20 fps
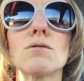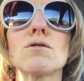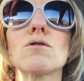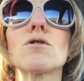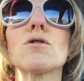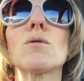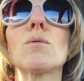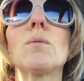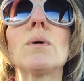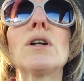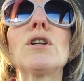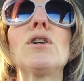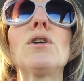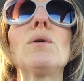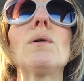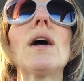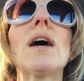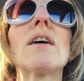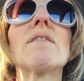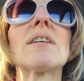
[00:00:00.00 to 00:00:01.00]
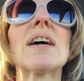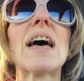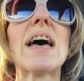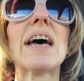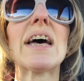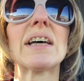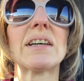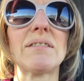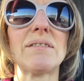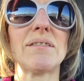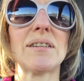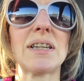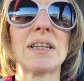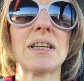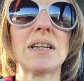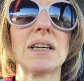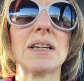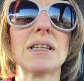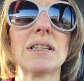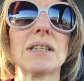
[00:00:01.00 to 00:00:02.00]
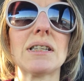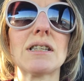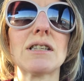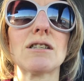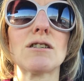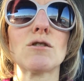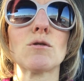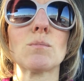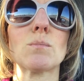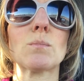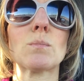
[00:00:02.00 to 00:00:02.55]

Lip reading: So when you have a heaviness